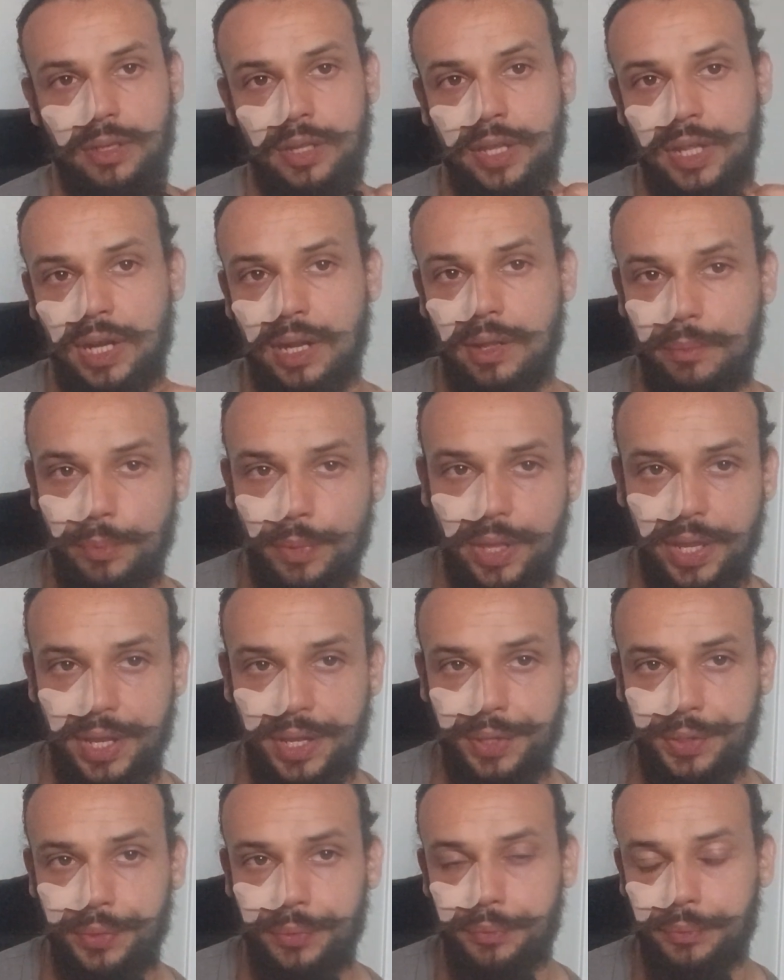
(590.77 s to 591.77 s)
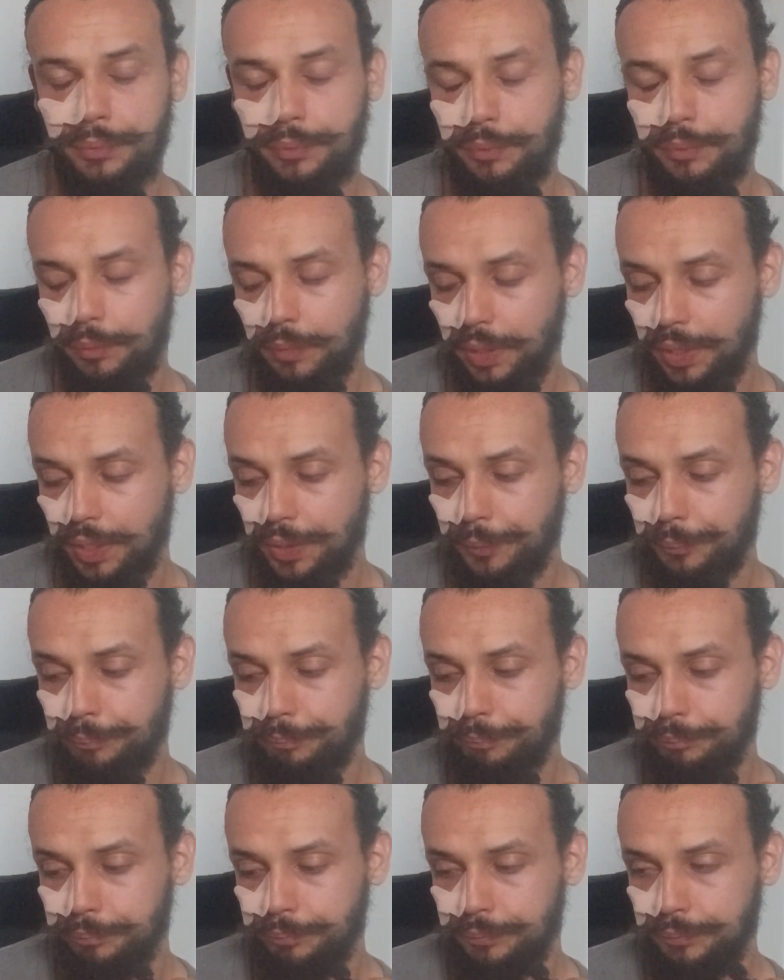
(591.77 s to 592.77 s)
And I'm like, well,
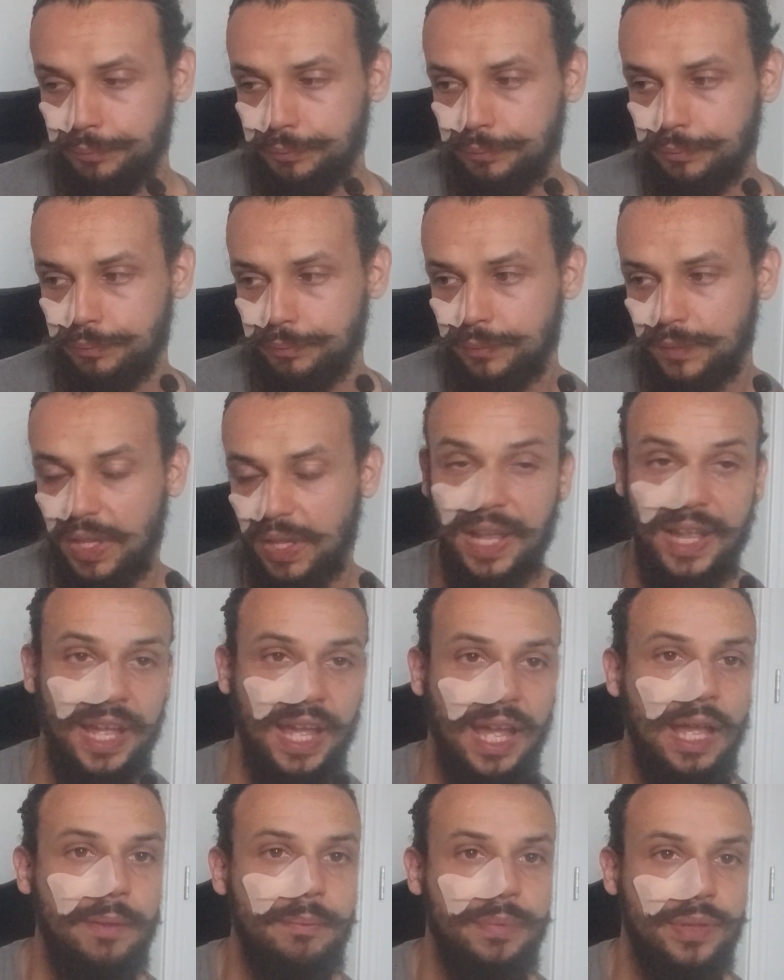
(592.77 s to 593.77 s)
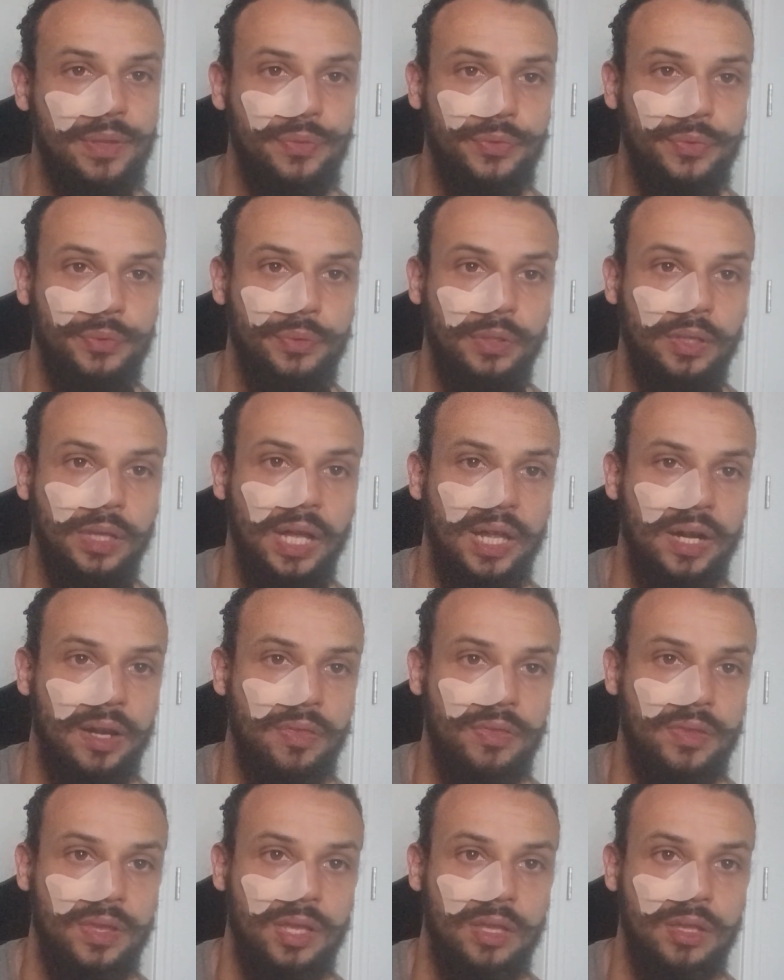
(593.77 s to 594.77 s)
I have been through a lot
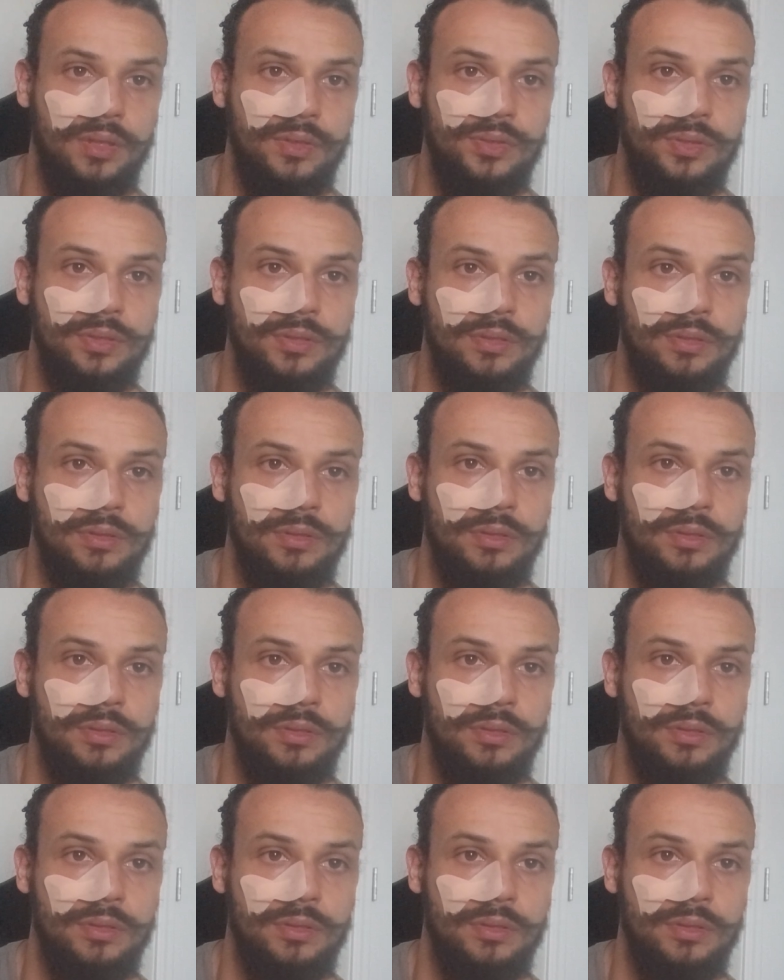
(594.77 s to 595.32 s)
of things.